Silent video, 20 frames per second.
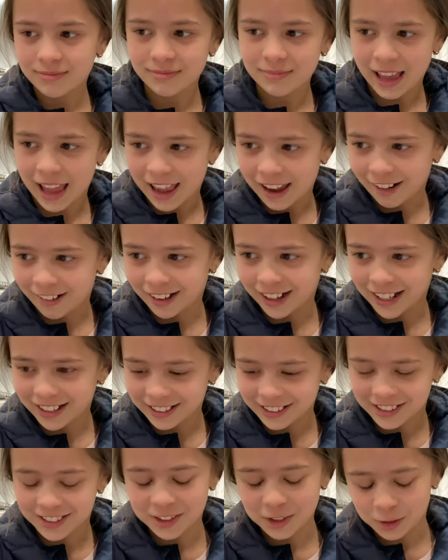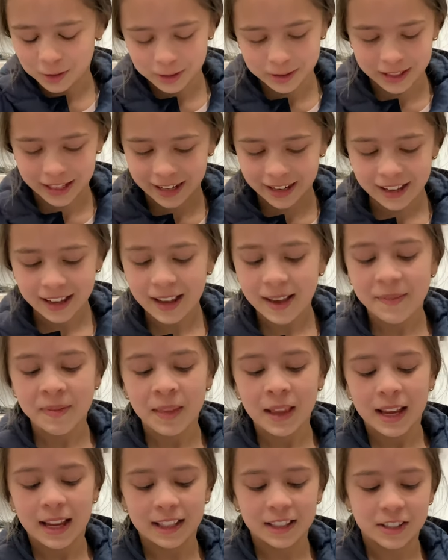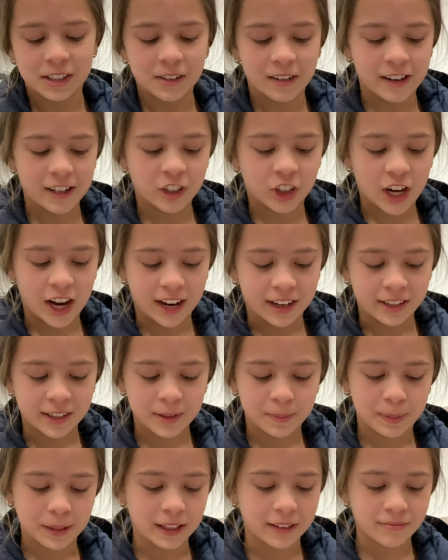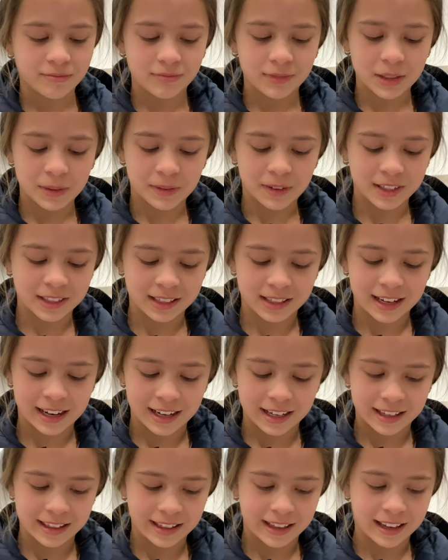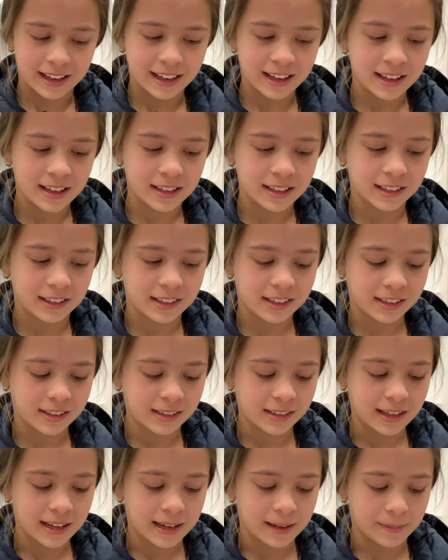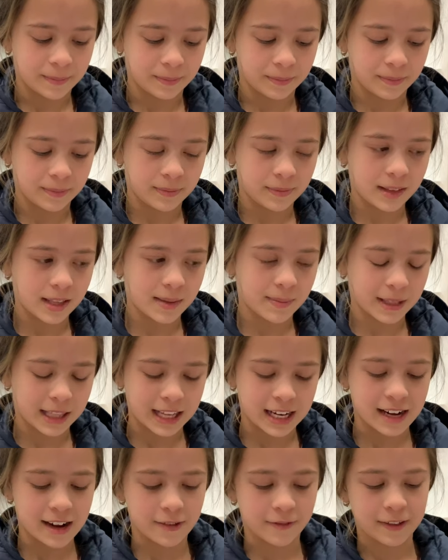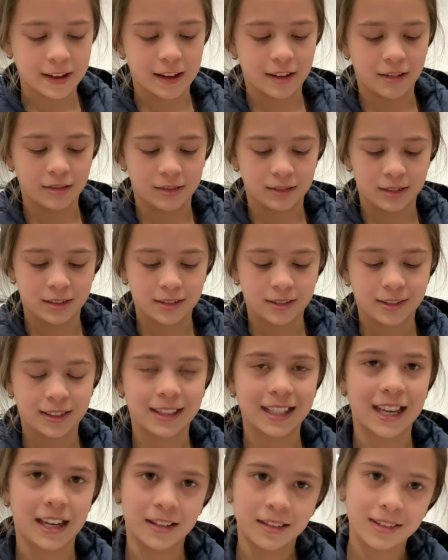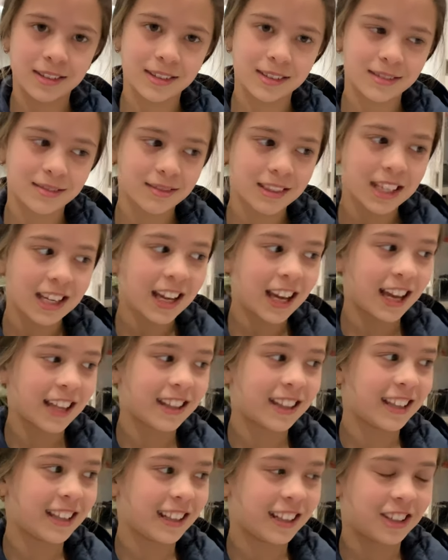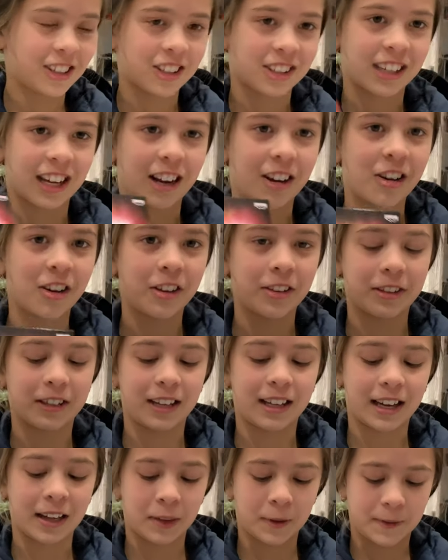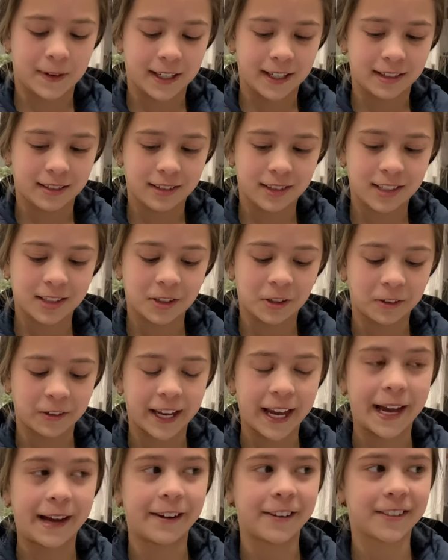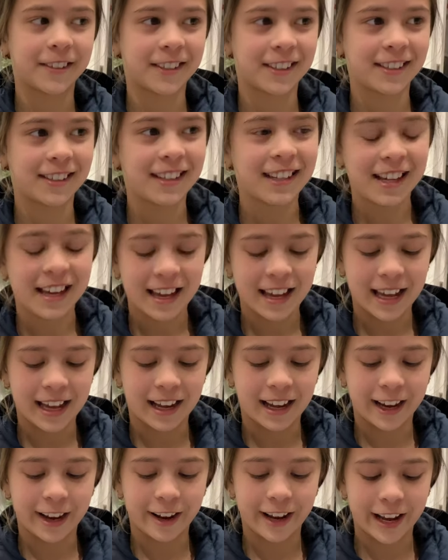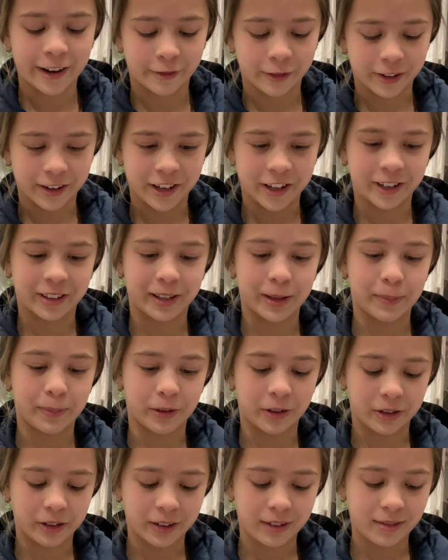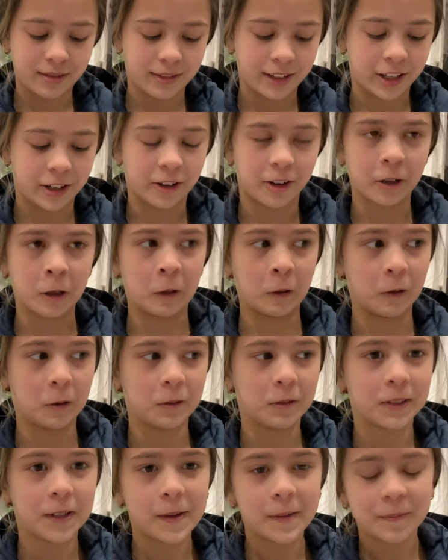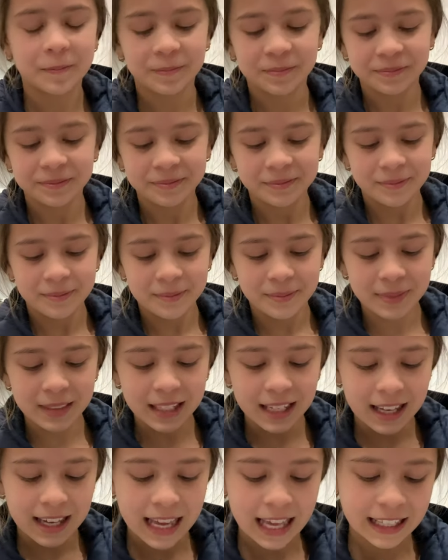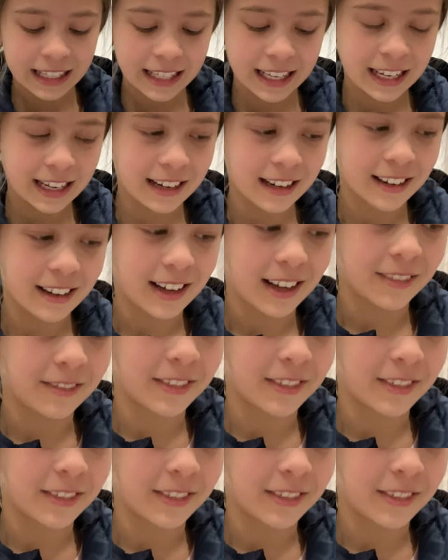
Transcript: store. area, the store thing. Mm. And so I checked, but it wasn't any there. And um, but then I found this, and then they're just like, oh, the other one sold out. Everyone only bought the Goku. And then I